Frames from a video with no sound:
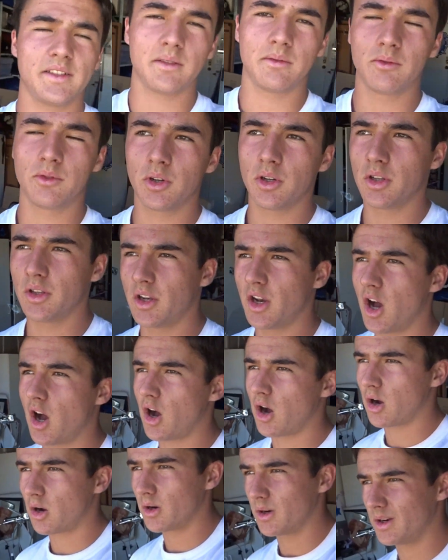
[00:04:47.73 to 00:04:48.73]
of drilling
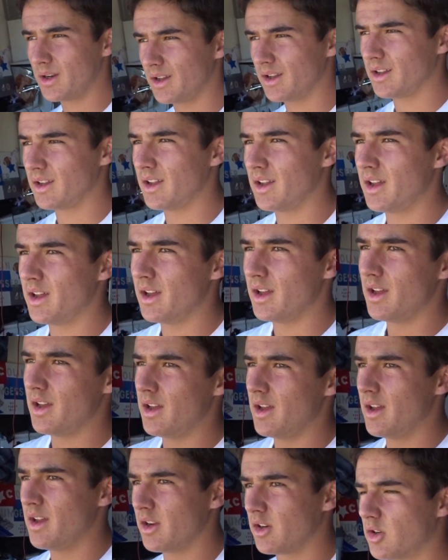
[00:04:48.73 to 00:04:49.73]
hard,
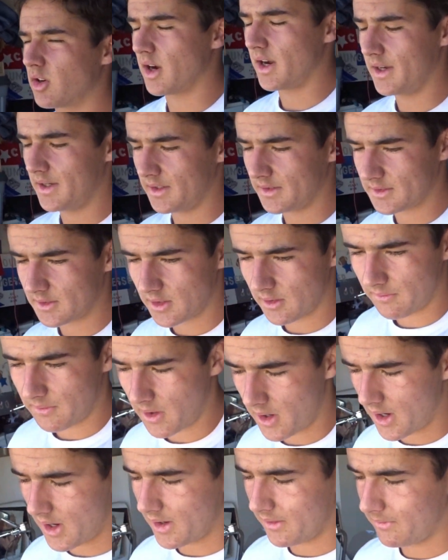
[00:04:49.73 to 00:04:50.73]
grinding stuff
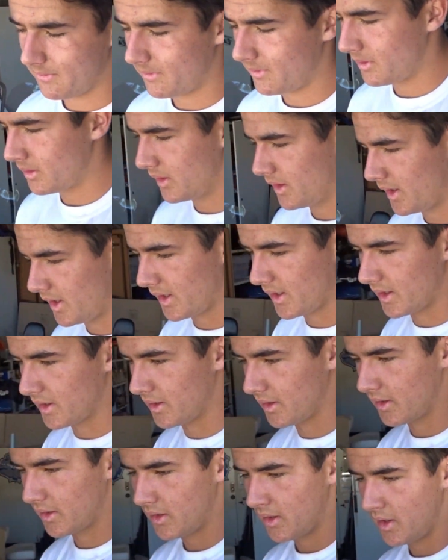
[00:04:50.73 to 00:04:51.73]
off, and
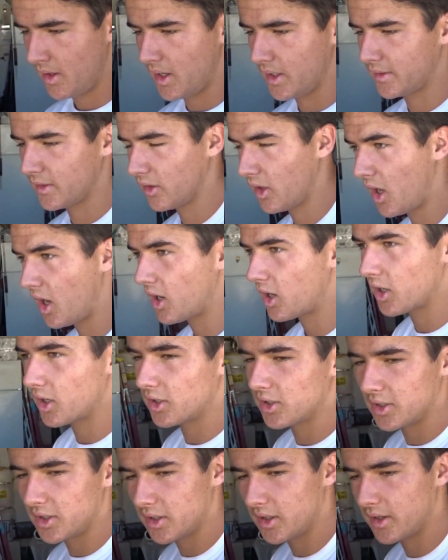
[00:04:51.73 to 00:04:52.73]
it's a lot
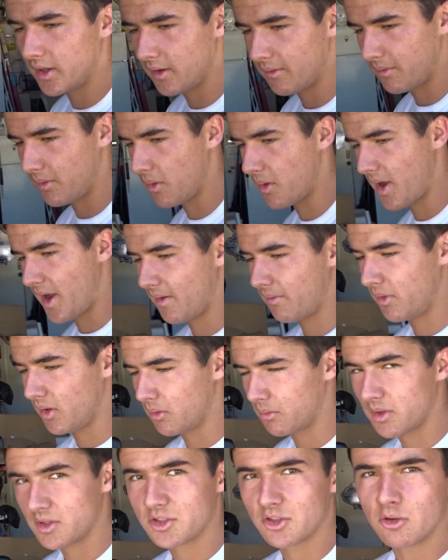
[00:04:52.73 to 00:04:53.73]
harder if you have the
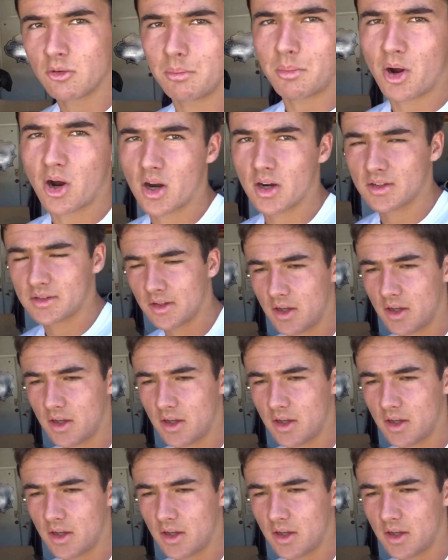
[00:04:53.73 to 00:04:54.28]
original parts